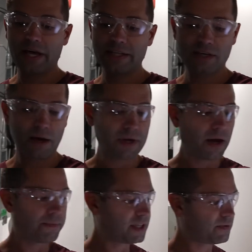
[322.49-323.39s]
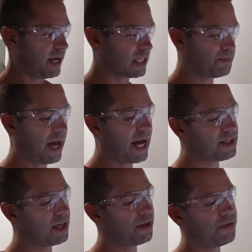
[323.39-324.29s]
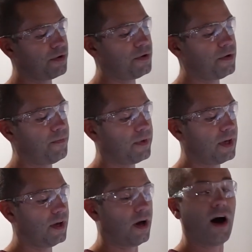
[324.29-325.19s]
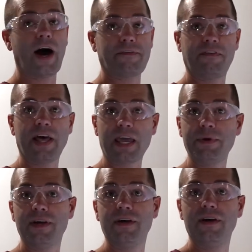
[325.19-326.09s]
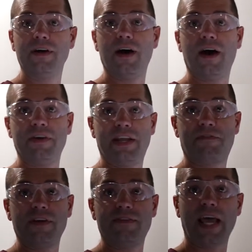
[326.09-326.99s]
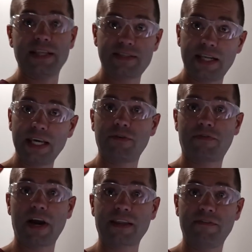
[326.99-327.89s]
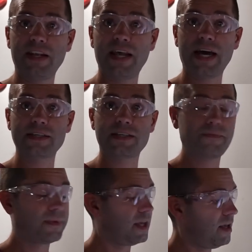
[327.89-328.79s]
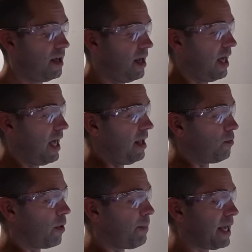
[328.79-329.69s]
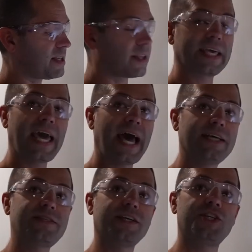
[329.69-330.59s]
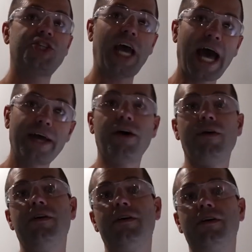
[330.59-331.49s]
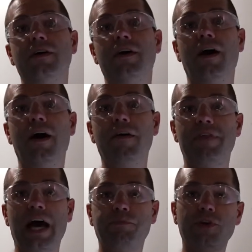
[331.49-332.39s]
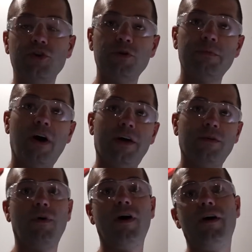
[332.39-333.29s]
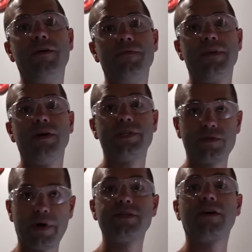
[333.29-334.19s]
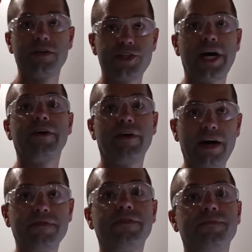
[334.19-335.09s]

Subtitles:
light's coming up this way. It's passing through a hot flame of a different density and refractive index. And we're basically casting a shadow of that plume on the wall, which is why it's called a shadowgraph.